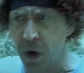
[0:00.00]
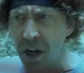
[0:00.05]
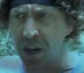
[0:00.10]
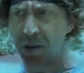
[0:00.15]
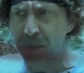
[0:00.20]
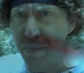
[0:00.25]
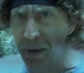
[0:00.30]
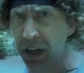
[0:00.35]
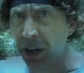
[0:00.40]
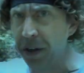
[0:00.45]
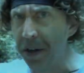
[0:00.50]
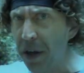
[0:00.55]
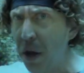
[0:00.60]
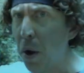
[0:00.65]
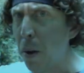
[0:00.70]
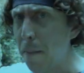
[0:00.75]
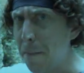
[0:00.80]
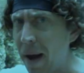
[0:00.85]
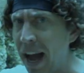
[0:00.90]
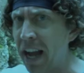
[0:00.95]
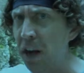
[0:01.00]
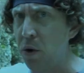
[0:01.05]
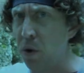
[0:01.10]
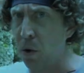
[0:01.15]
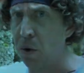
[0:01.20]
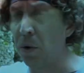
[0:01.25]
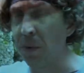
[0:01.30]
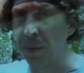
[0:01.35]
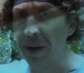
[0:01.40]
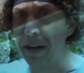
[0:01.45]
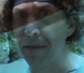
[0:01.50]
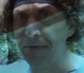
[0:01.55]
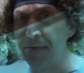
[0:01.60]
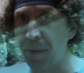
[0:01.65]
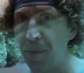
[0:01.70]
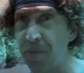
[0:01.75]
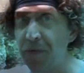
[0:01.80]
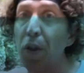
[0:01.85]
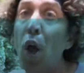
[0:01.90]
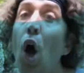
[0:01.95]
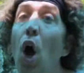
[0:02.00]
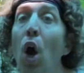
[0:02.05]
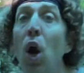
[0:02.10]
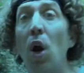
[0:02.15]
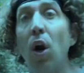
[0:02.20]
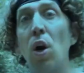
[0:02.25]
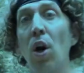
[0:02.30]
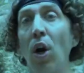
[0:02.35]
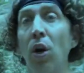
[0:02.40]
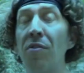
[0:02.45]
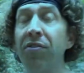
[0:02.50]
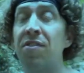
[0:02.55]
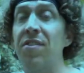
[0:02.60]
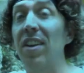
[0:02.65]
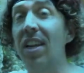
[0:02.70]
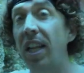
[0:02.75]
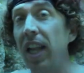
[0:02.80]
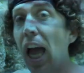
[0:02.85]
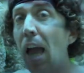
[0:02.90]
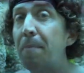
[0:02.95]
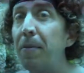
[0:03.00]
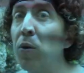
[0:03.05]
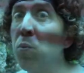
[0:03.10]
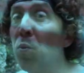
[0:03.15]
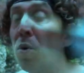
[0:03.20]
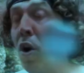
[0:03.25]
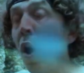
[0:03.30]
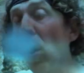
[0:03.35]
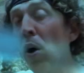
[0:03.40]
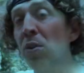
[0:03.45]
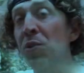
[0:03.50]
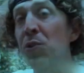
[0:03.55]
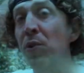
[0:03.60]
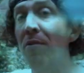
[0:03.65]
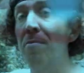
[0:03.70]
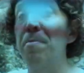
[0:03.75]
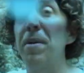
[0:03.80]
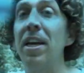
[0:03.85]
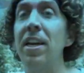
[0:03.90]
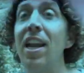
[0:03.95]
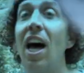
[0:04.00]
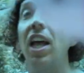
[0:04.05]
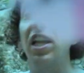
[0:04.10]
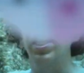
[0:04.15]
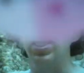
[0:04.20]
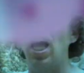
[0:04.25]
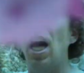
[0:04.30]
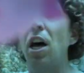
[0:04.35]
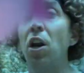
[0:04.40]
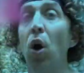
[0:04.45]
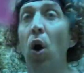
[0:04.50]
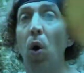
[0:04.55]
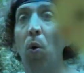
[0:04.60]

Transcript: was built by a coral reef. Earth's climate would also have been a lot